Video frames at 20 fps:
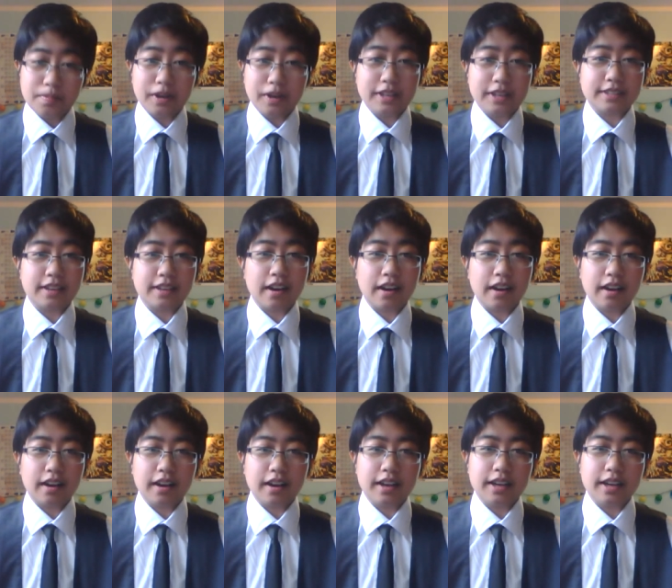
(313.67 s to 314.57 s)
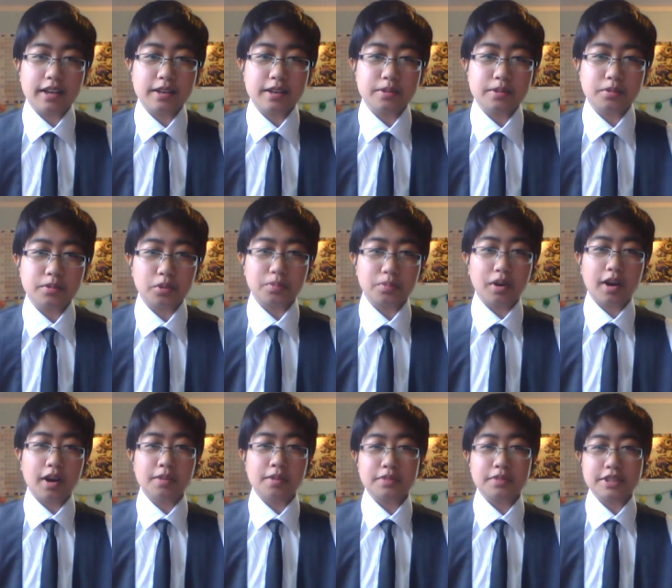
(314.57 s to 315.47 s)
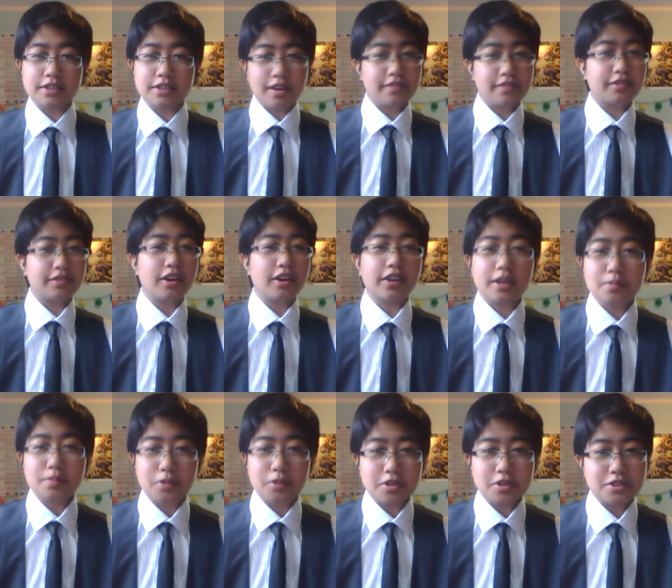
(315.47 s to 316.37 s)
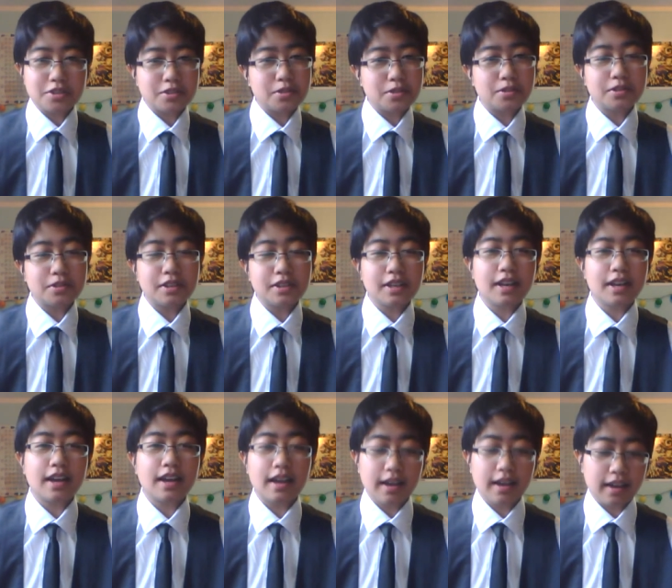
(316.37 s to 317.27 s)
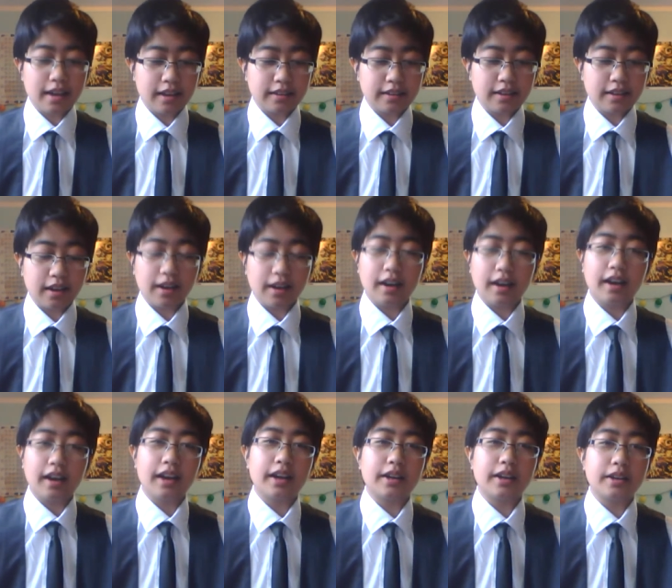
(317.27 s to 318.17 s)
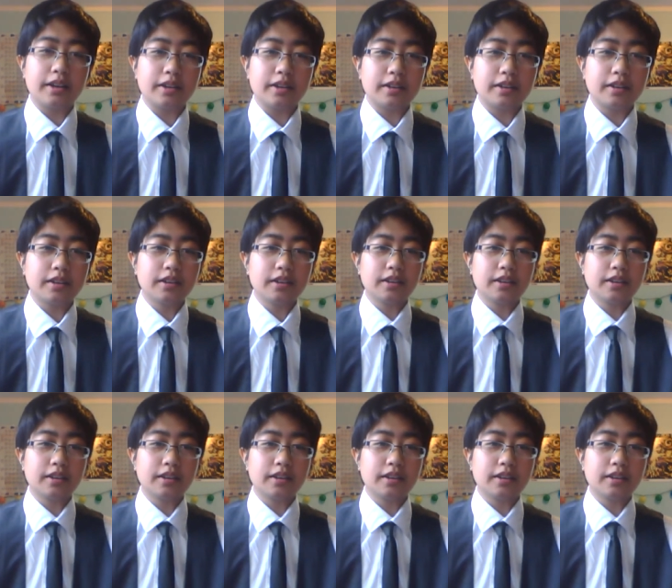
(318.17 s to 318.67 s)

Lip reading: But I will probably start vlogging more soon, and I